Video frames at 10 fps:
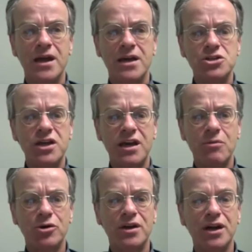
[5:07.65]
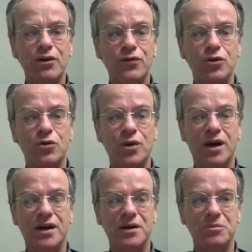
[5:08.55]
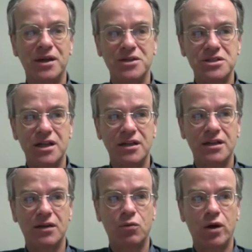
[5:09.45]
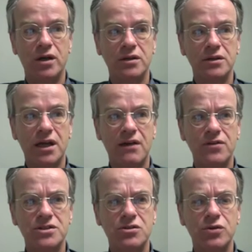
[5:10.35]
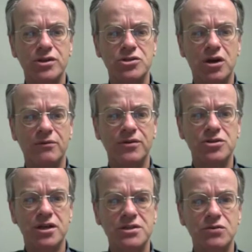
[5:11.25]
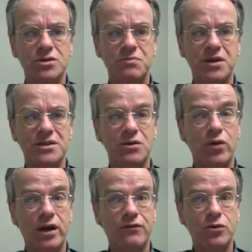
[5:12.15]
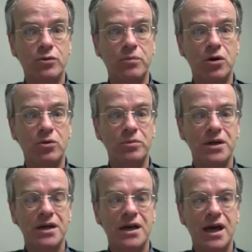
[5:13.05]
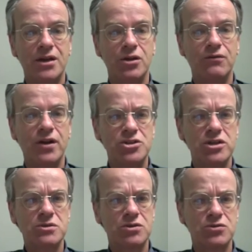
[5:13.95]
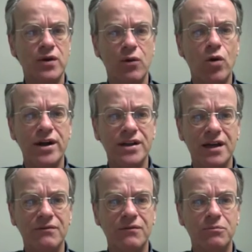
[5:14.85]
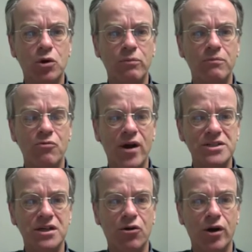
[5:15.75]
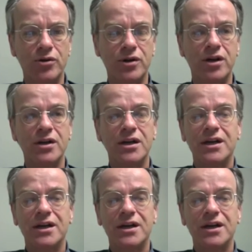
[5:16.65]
She came out in an interview and said that, well, Kevin's doing the job of the Jesuits because he went after the Pope, and the Jesuits really wanted that Pope Ratzinger out of there.